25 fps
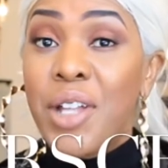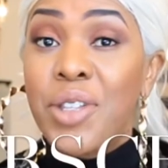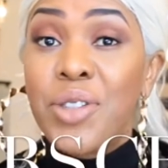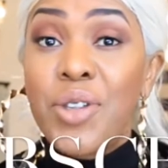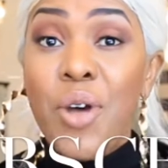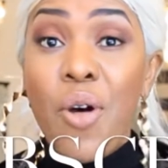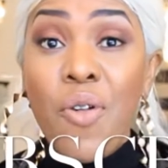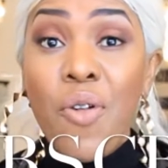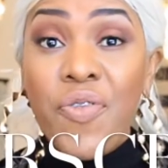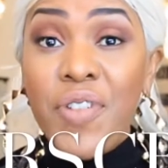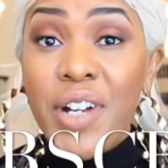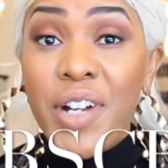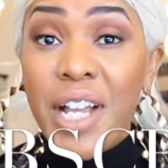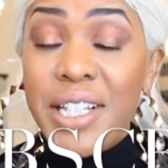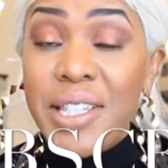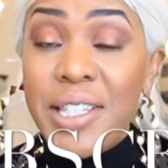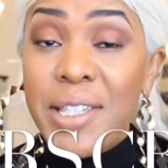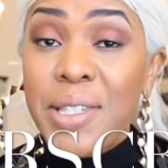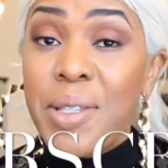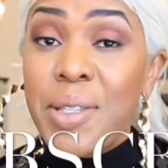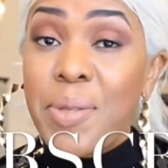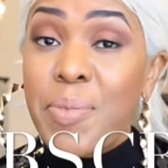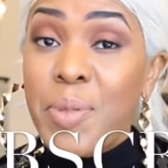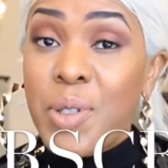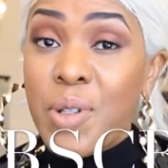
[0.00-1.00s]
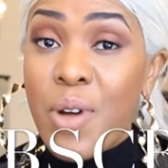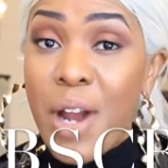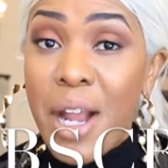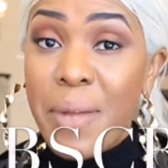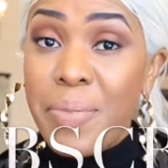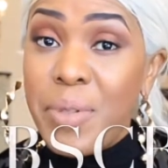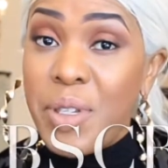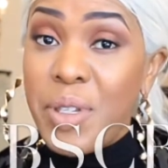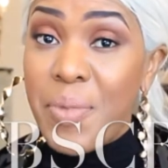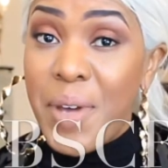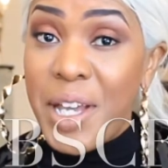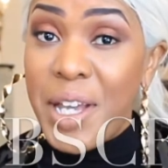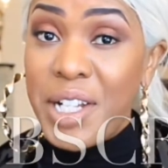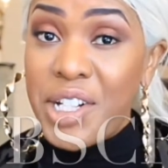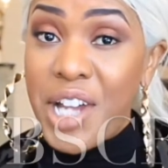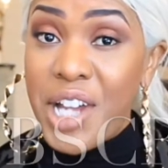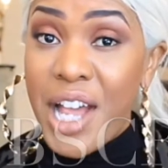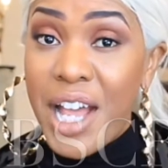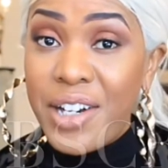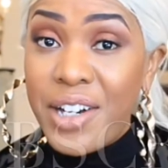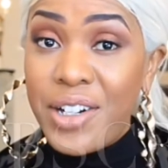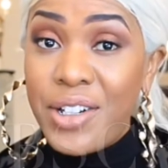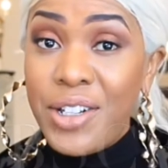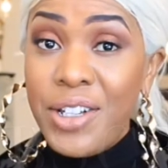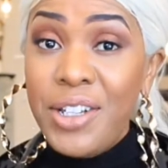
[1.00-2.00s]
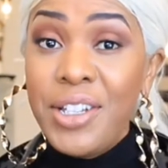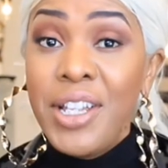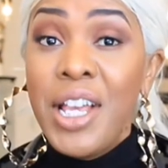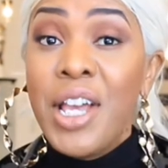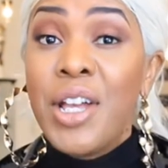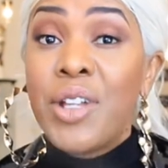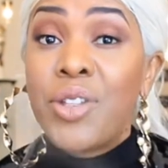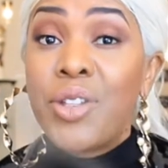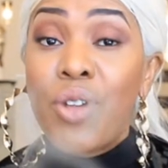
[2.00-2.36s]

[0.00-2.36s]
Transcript: Don't forget to subscribe to my channel.